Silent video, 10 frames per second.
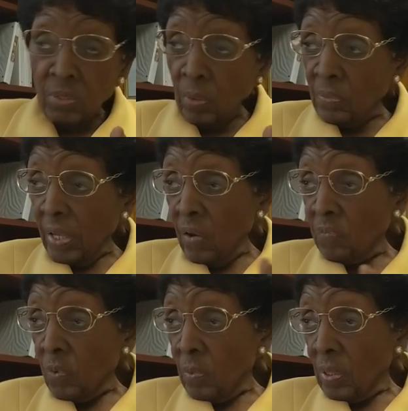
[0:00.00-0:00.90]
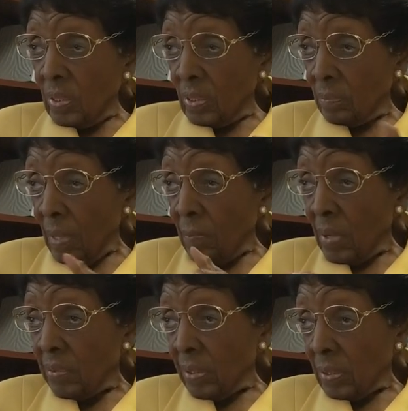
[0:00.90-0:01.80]
So therefore, my
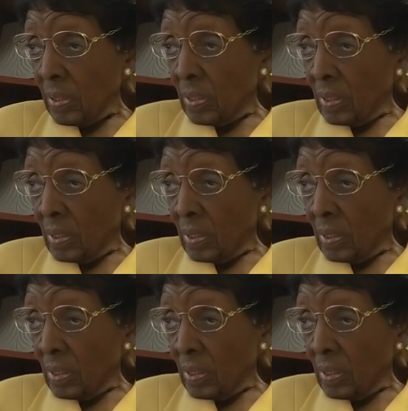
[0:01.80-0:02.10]
mother